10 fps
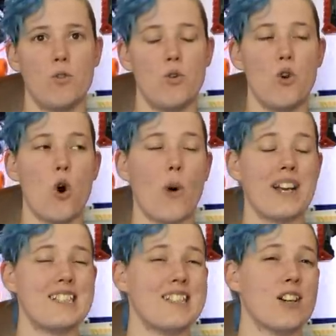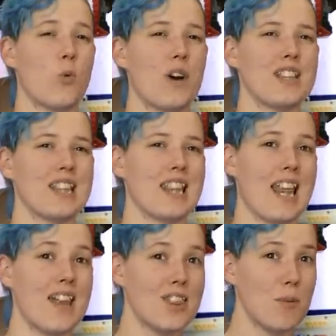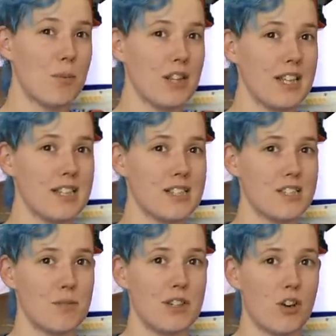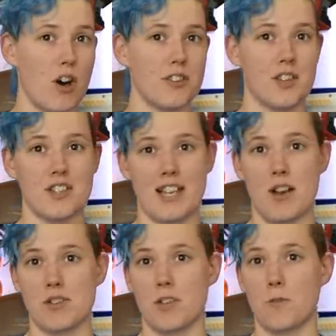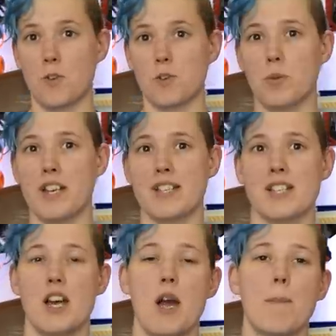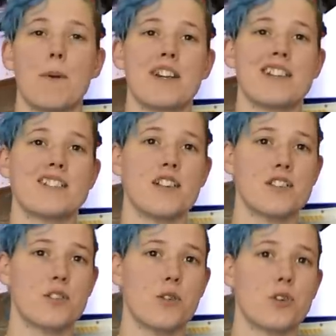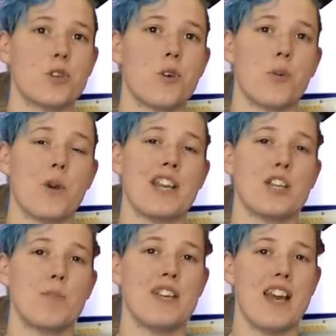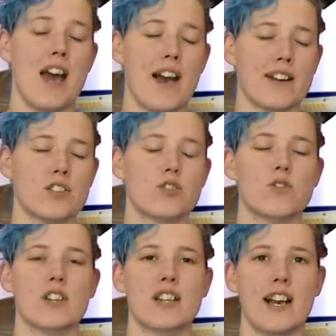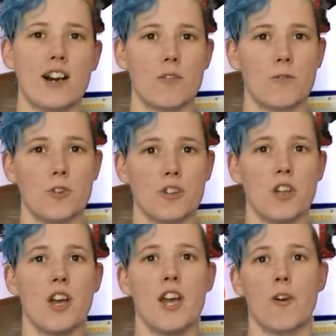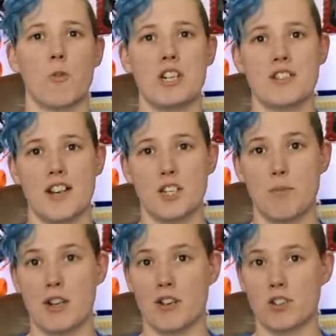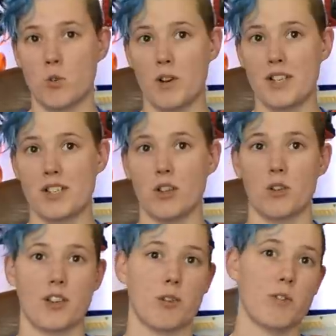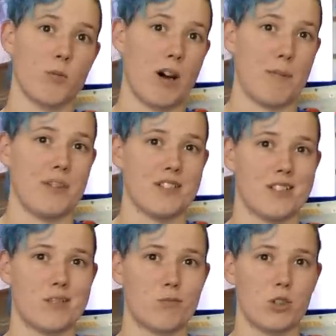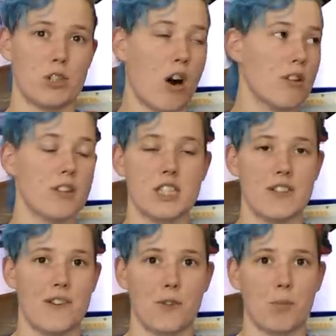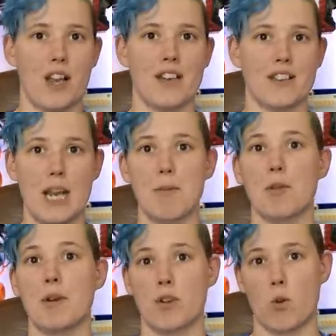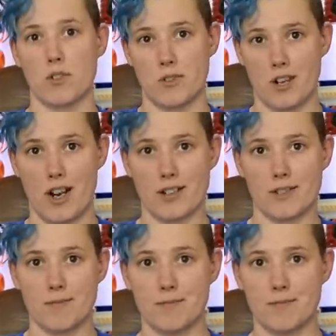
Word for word: no idea what led the police to be called to this house in the first place, but it does go to show that we need to be extra careful if we decide to make our toys look like real weapons, regardless of if we plan to keep them indoors or not.